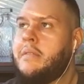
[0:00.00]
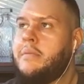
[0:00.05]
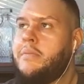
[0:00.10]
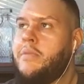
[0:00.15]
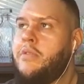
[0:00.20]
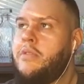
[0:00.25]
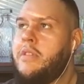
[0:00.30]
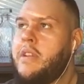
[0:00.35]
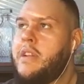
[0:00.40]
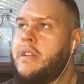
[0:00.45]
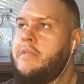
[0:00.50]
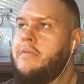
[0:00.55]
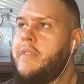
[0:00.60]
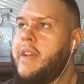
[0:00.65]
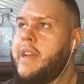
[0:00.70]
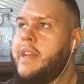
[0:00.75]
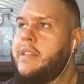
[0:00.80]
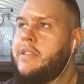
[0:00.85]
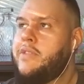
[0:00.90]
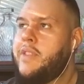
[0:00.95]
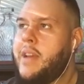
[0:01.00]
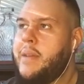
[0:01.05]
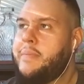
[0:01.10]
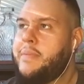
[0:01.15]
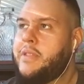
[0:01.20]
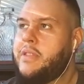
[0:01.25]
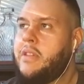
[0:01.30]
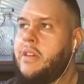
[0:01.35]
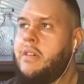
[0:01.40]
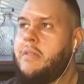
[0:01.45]
Morning
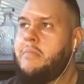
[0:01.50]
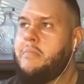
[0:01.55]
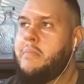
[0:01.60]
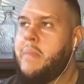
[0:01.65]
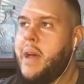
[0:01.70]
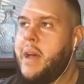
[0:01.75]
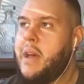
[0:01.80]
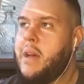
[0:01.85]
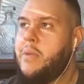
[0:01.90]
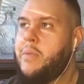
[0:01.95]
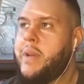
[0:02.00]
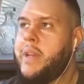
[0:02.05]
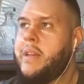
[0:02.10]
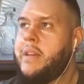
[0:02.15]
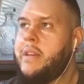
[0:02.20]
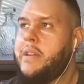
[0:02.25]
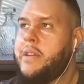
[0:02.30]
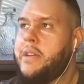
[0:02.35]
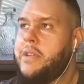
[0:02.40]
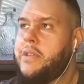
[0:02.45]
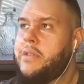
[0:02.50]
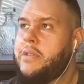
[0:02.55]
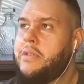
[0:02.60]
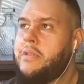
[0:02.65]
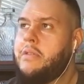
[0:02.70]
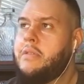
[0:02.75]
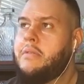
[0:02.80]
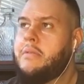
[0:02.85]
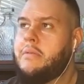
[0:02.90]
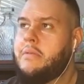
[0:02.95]
raindrops on my
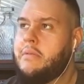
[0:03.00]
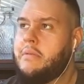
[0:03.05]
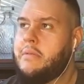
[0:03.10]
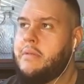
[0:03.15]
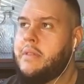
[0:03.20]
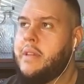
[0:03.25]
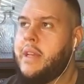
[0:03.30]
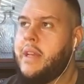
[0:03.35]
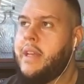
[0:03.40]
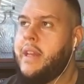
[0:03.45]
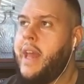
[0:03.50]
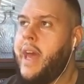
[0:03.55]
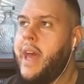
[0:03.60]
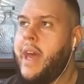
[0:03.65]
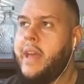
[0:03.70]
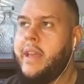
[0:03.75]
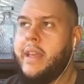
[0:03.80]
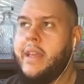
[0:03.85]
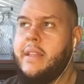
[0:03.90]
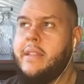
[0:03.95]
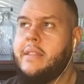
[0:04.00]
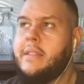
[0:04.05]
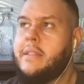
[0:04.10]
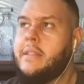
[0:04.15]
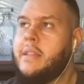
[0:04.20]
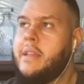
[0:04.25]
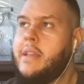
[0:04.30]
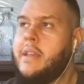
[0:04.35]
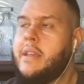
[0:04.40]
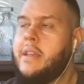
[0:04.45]
window, and I can
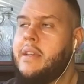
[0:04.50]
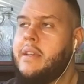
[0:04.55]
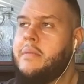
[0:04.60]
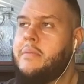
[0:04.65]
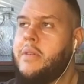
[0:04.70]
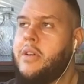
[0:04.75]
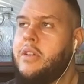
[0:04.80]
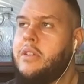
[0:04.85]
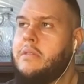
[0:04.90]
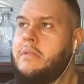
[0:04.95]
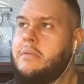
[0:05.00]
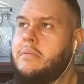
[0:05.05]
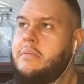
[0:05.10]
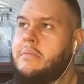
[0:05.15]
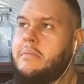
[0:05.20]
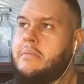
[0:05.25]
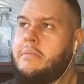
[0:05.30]
see them all.